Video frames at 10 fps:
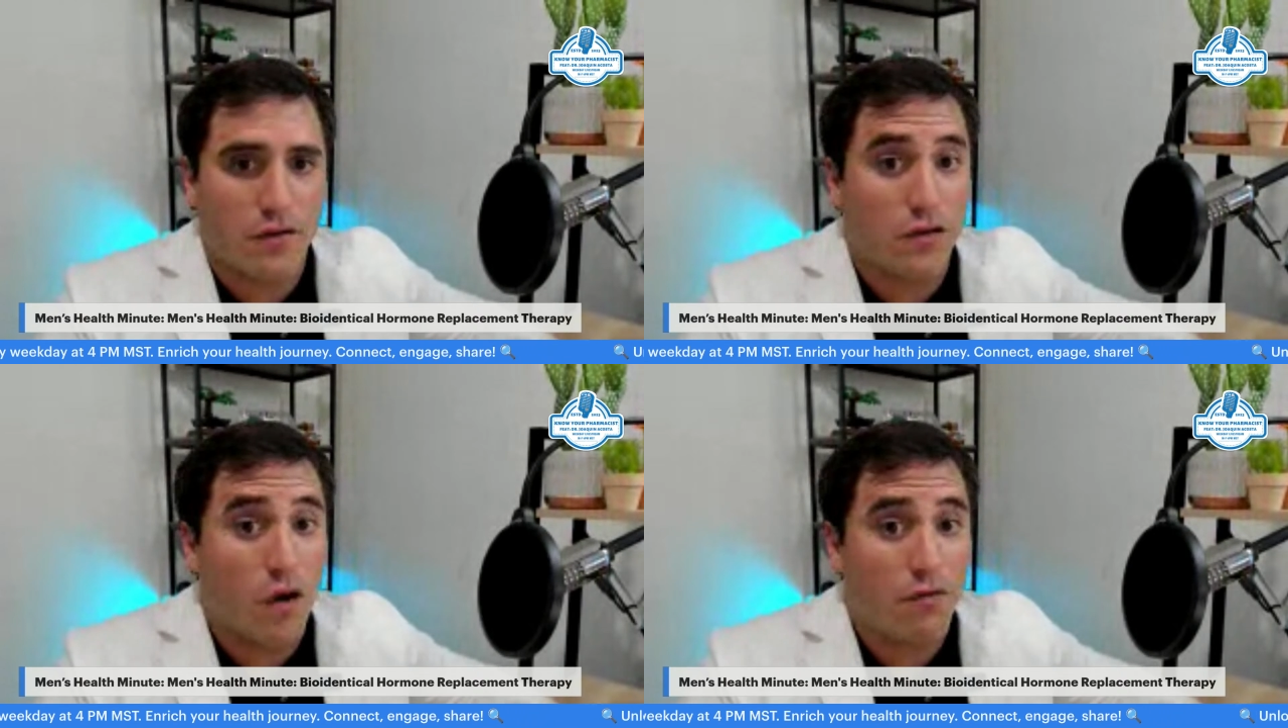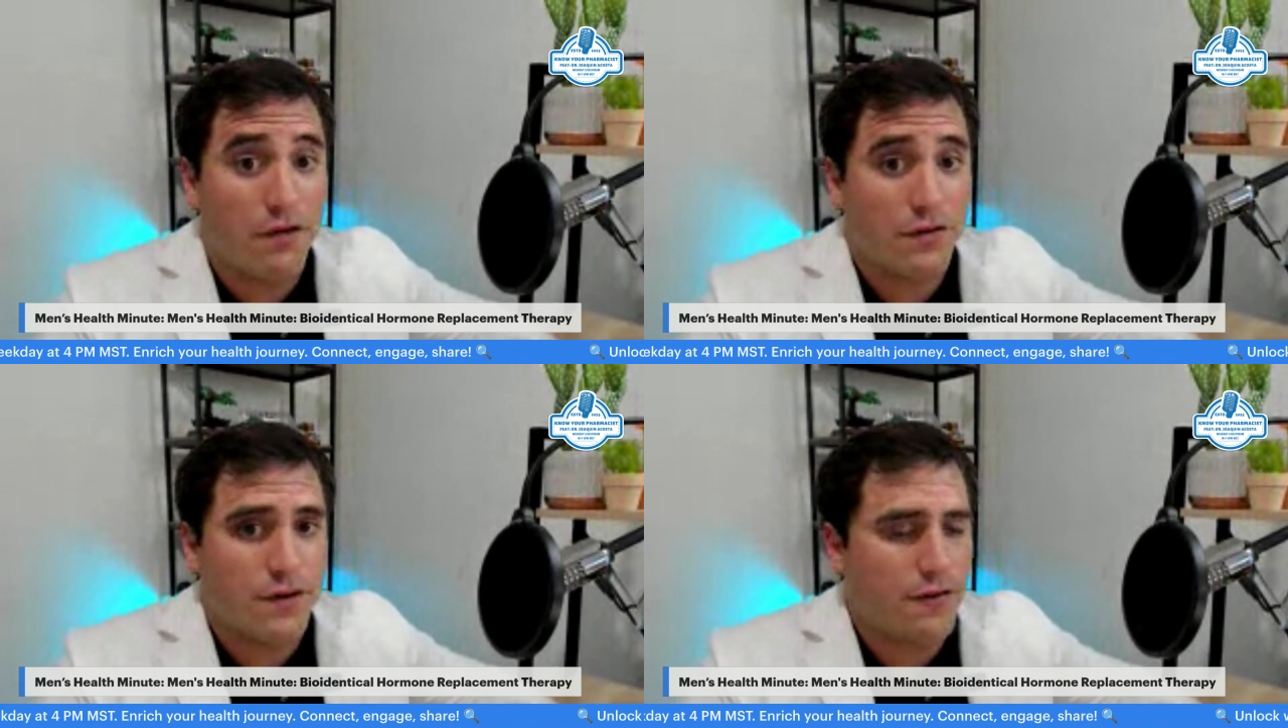Low
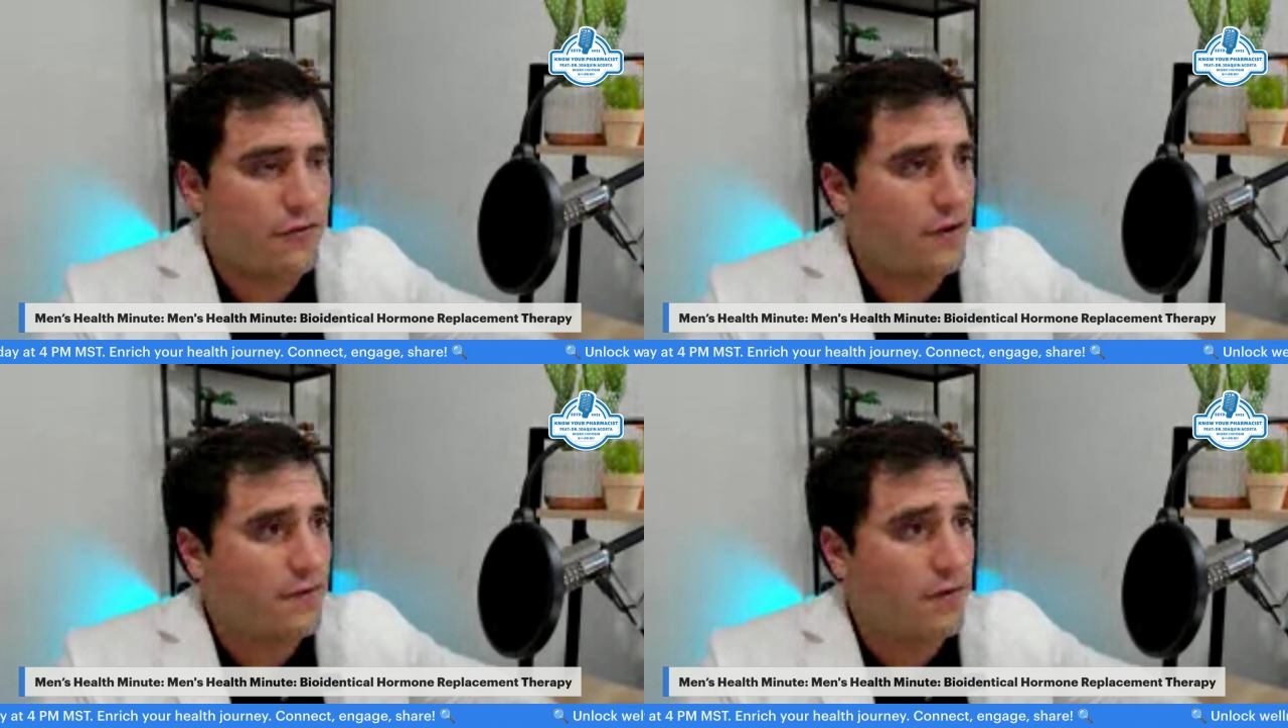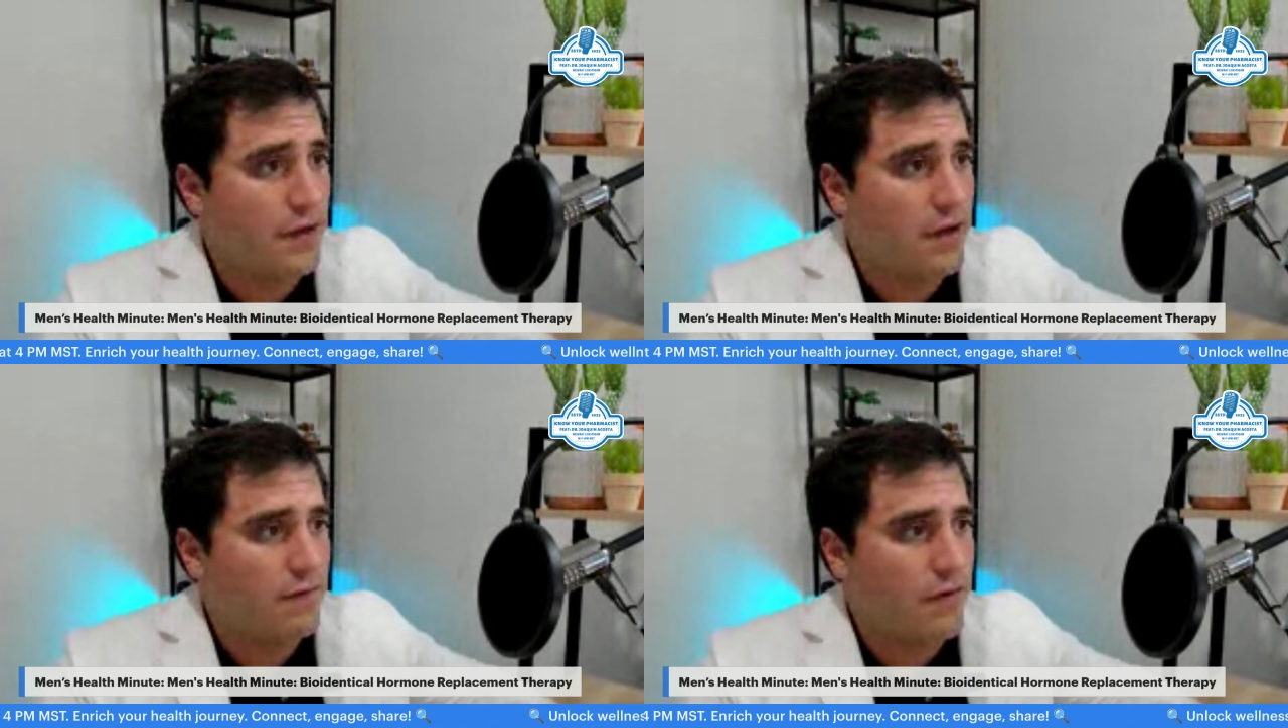dose naltrexone,
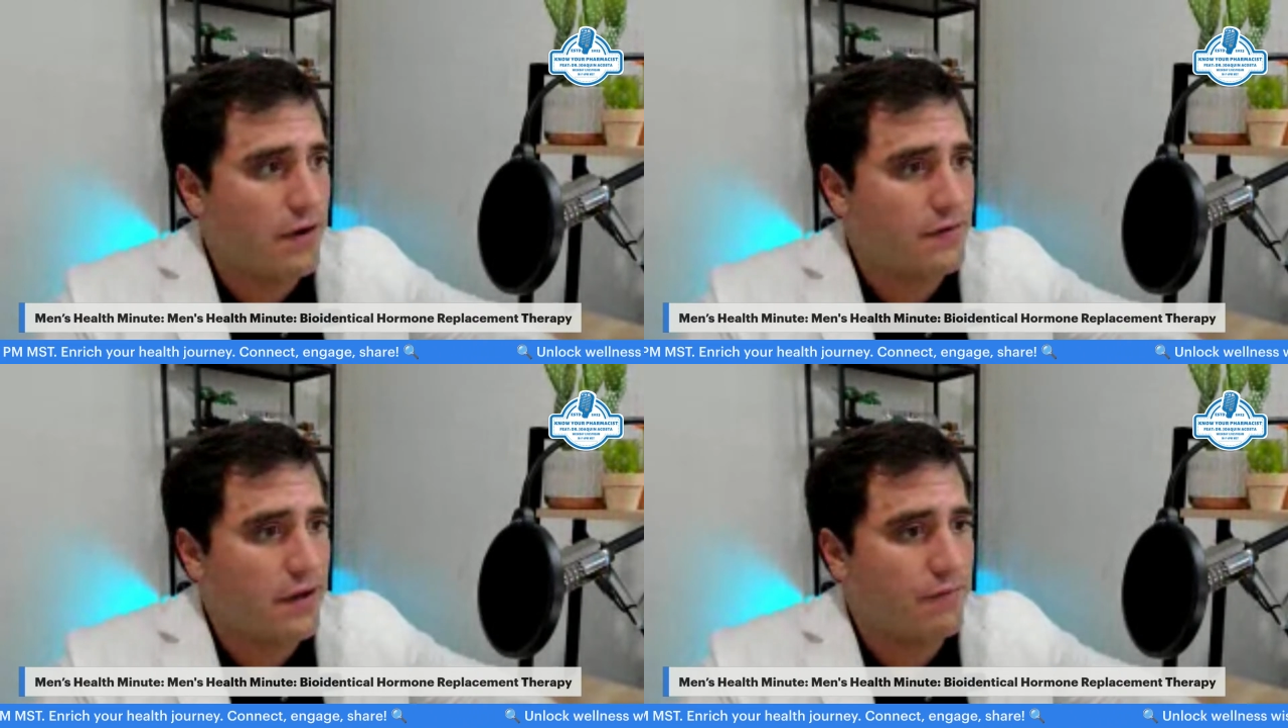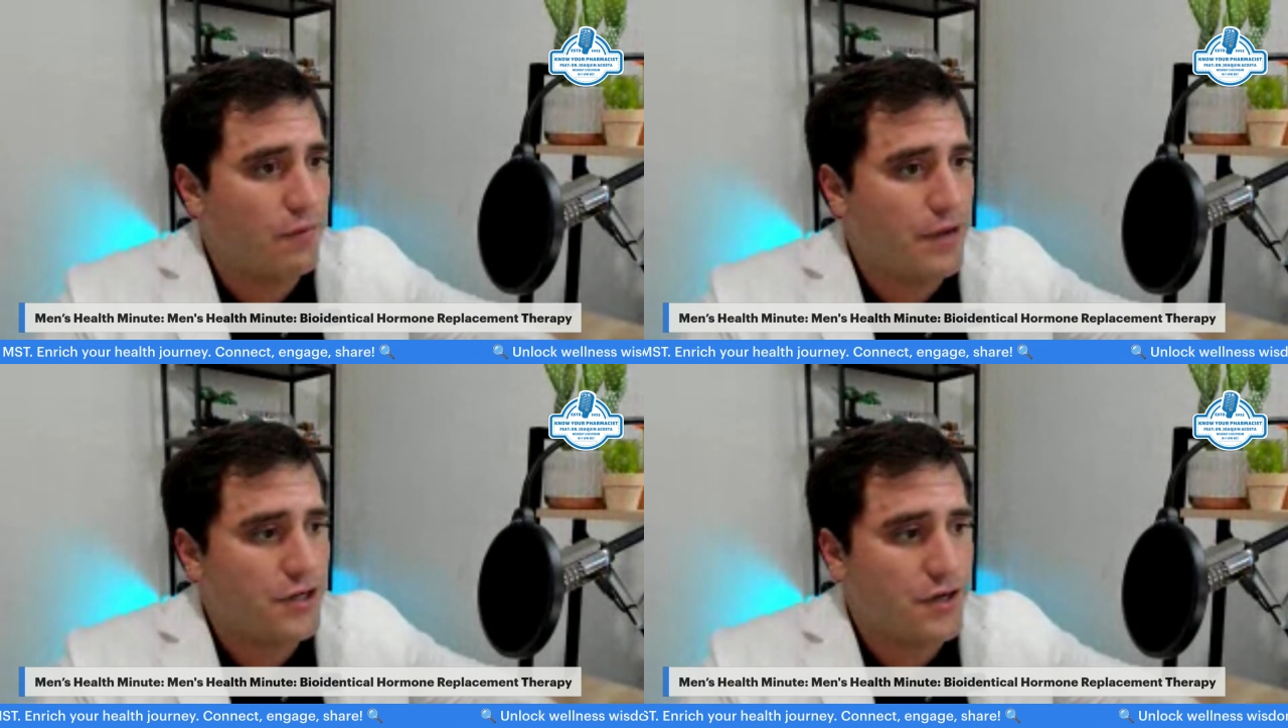again, for
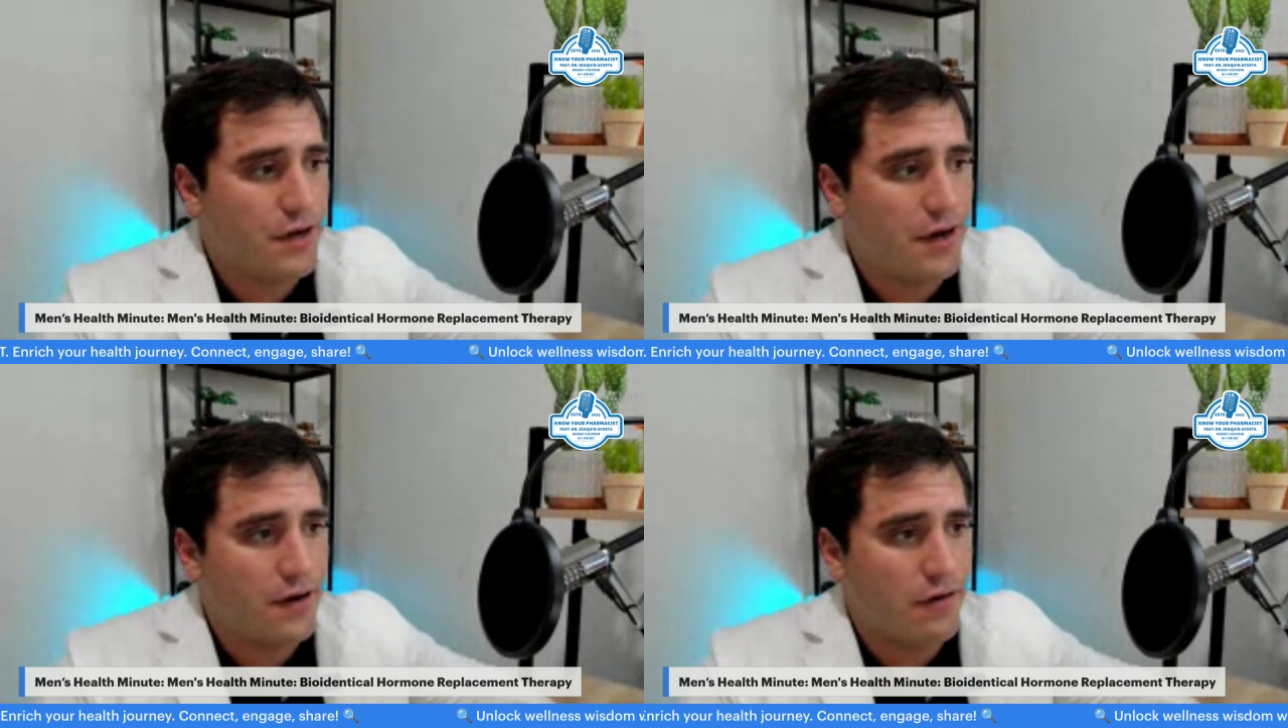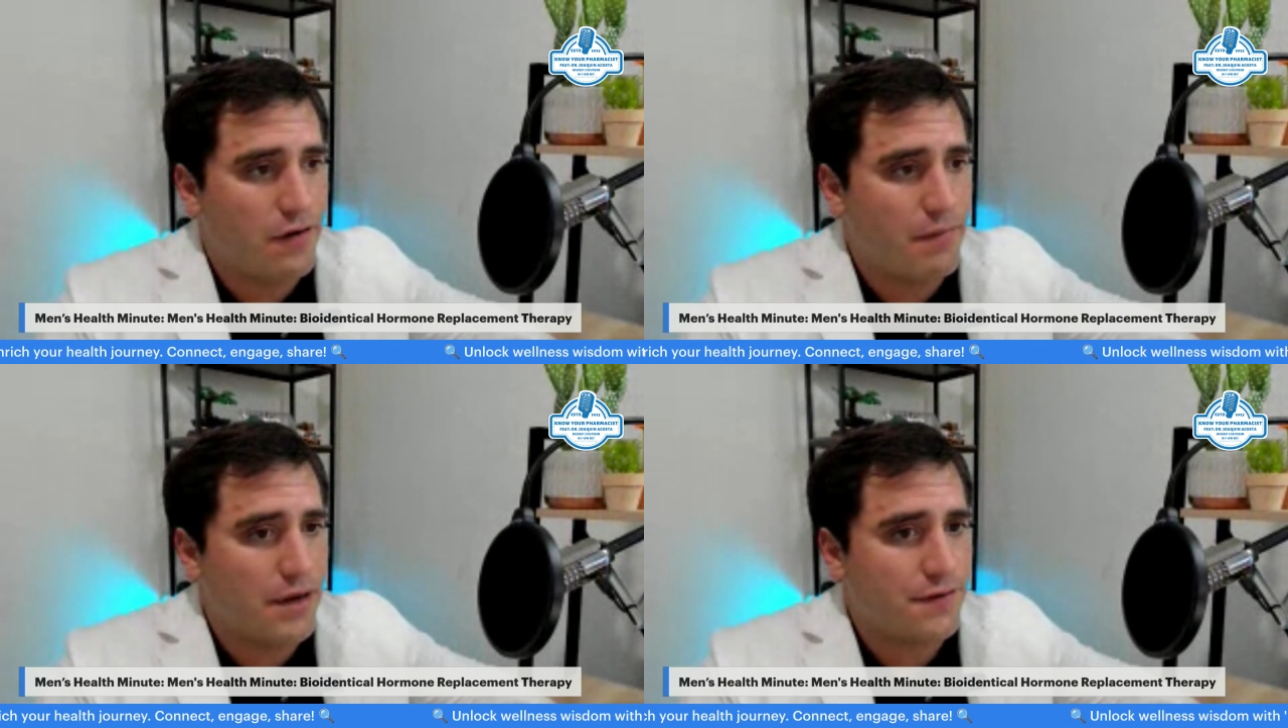anti-inflammation and
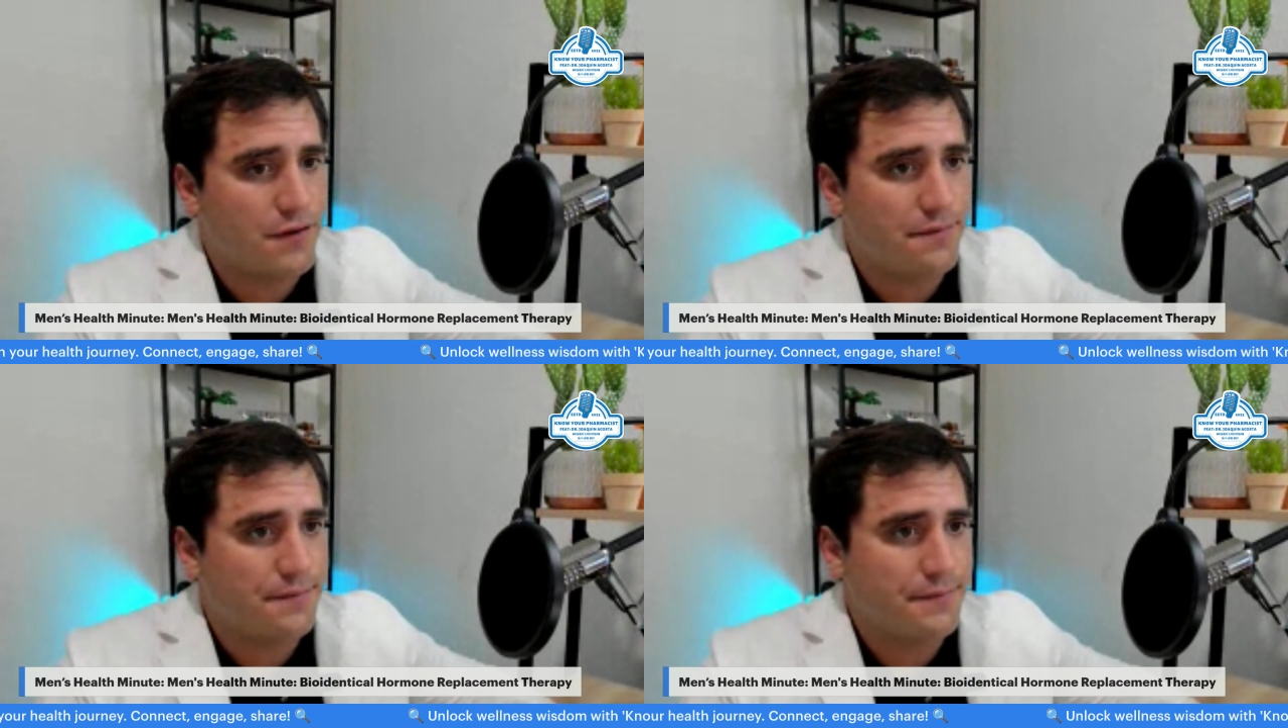integrative medicine.